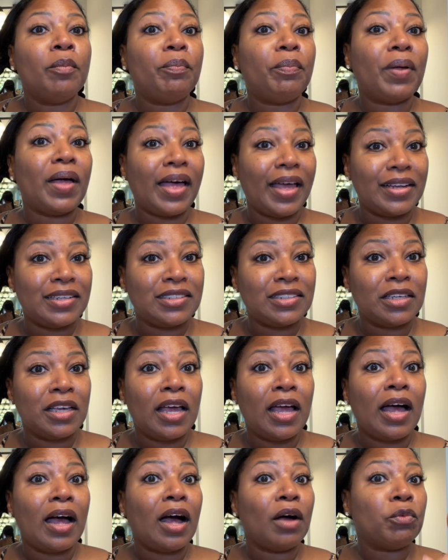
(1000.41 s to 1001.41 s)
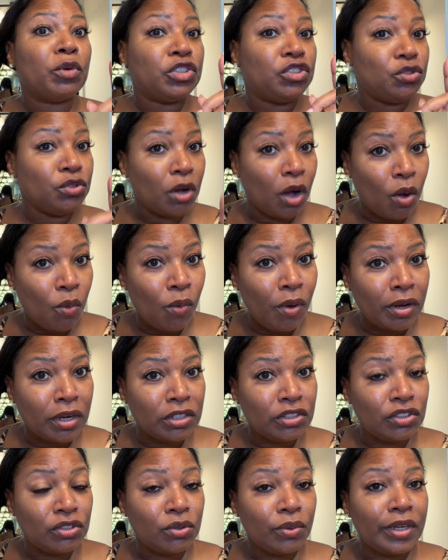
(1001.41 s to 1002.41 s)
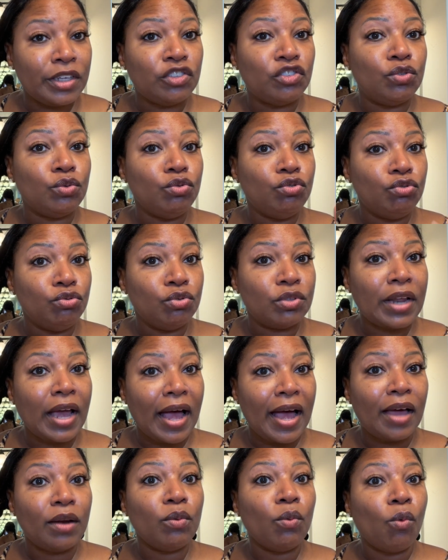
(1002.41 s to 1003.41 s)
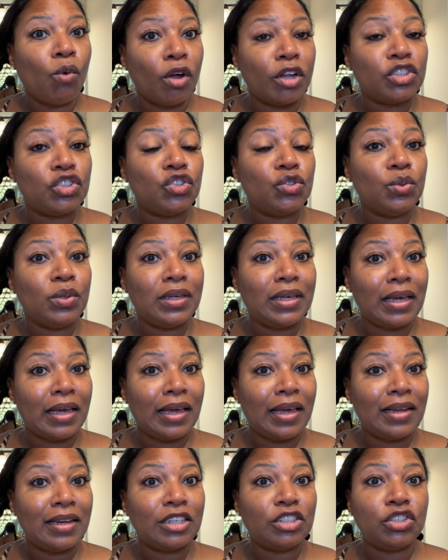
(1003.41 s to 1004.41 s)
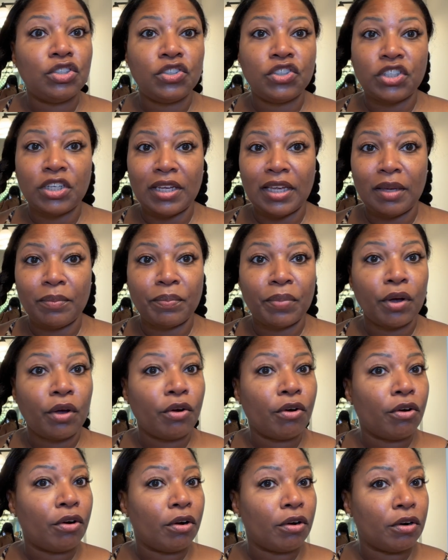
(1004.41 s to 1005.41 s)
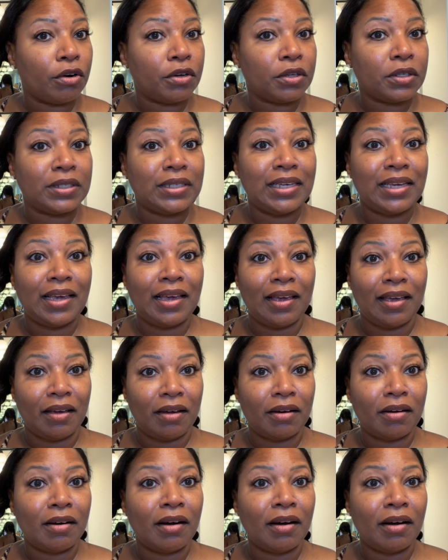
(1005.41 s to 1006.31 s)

But what you don't want to do is you do not want to get cheap curly hair.